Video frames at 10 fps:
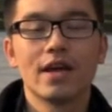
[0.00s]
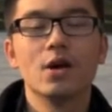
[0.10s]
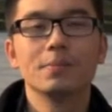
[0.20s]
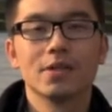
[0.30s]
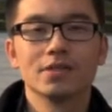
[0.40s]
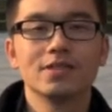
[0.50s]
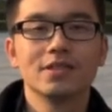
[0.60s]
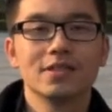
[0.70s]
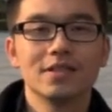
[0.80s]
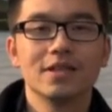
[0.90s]
they helped us
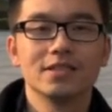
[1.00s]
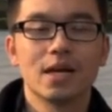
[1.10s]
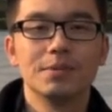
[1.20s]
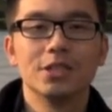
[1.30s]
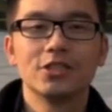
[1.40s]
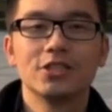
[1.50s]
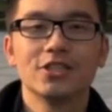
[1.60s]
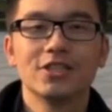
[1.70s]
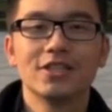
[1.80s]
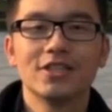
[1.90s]
establish.